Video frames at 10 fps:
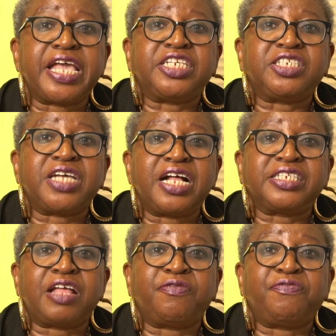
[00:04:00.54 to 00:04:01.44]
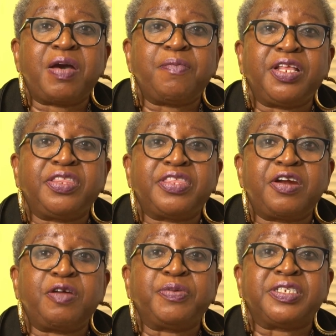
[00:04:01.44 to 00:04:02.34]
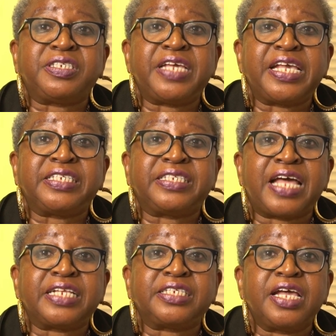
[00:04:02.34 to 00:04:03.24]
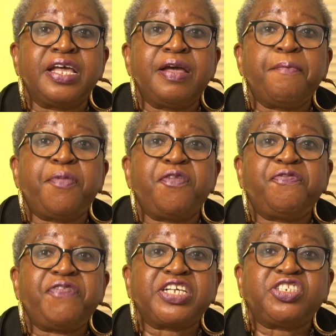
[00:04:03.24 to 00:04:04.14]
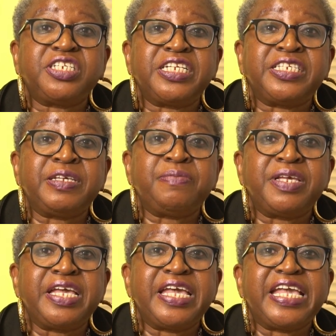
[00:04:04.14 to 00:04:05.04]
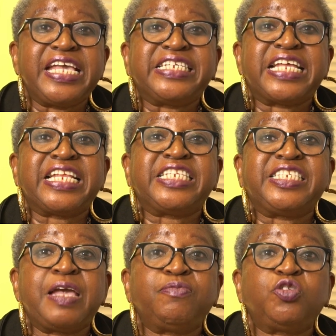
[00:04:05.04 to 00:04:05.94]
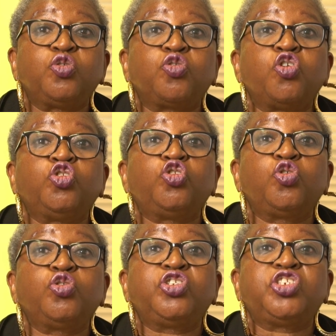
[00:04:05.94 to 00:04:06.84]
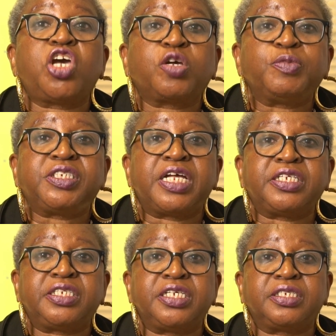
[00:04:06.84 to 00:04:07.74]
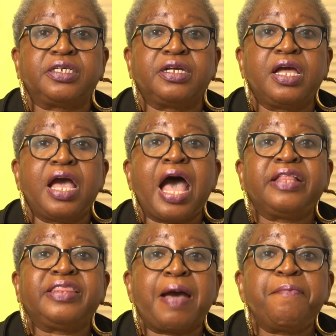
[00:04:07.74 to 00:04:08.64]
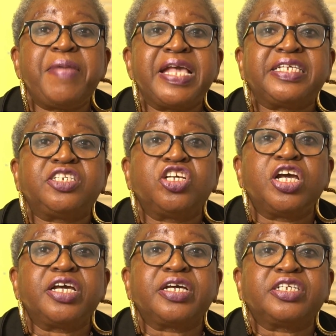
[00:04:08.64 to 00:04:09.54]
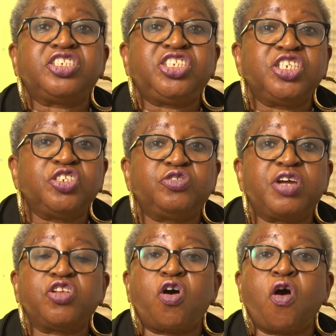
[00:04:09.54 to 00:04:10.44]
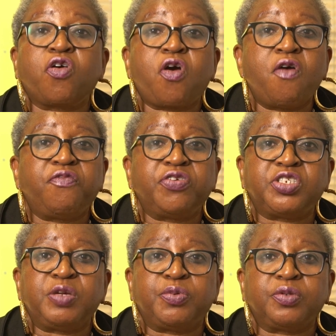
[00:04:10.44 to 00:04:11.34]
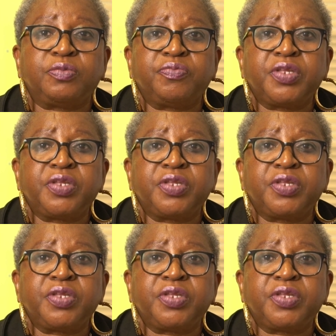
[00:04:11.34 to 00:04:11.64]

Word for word: a child and family therapist, says that perfectionism is an attempt to control circumstances, and that makes children uncomfortable.